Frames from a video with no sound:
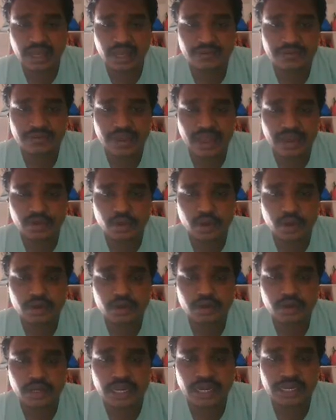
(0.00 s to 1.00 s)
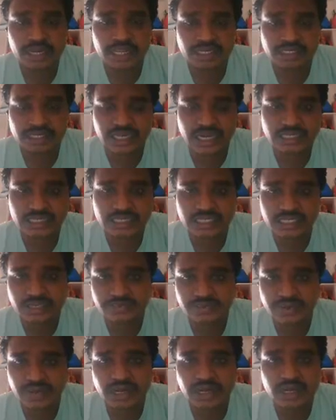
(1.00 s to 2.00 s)
but here we are going to treat the
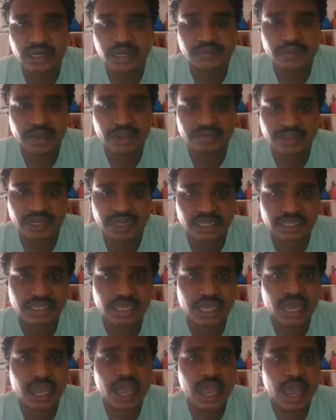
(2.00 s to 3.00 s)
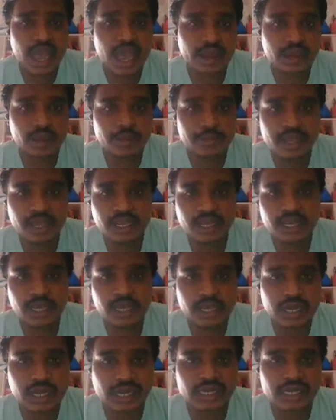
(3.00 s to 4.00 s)
sludge in different ways. That is
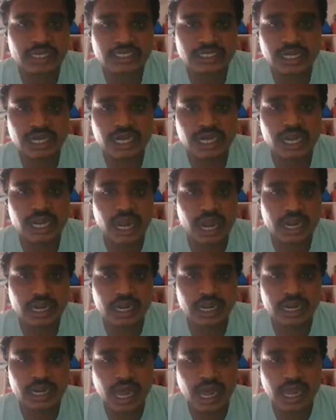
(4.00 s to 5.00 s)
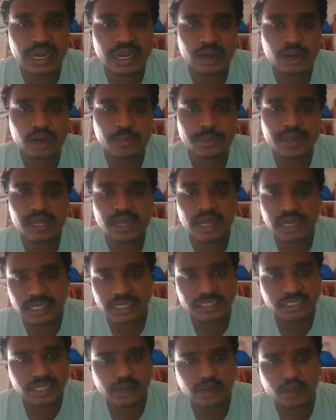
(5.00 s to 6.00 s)
aerobic condition and
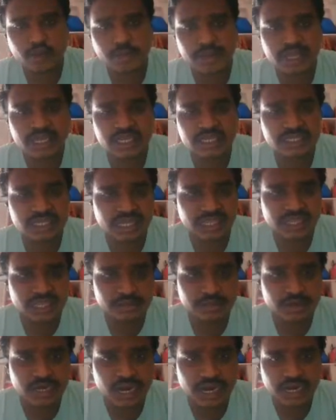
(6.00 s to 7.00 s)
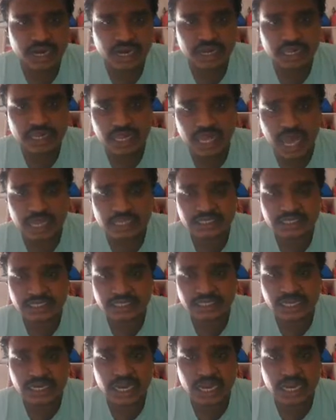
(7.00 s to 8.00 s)
non-aerobic condition. Aerobic is nothing but under
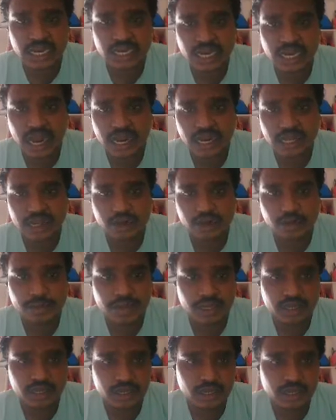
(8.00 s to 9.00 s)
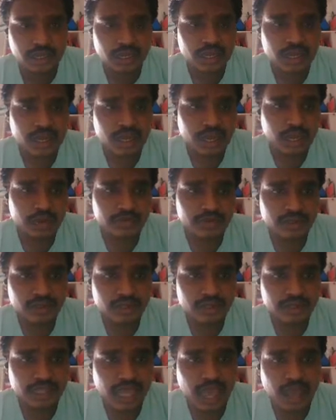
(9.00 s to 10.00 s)
the oxygen, and non-aerobic
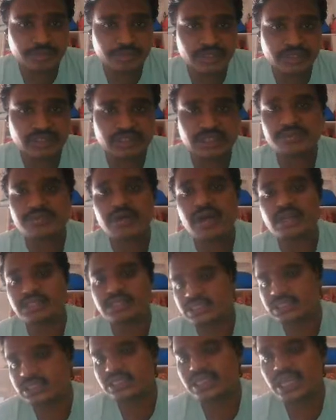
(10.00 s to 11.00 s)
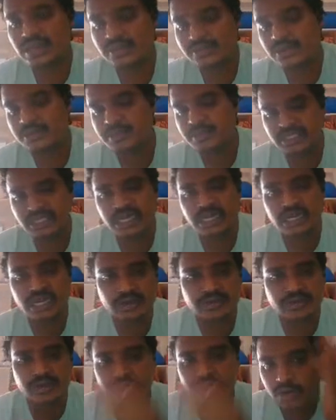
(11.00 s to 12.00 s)
in the absence of oxygen. That will
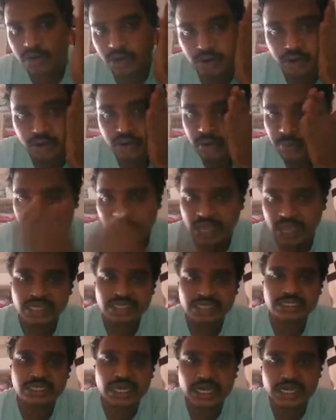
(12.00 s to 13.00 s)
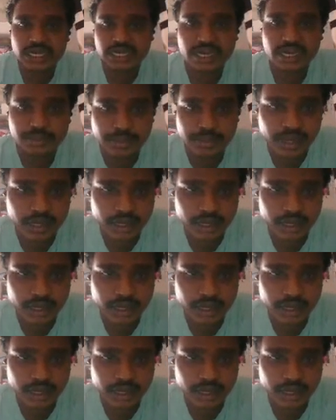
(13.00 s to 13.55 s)
be studied when we go to the biological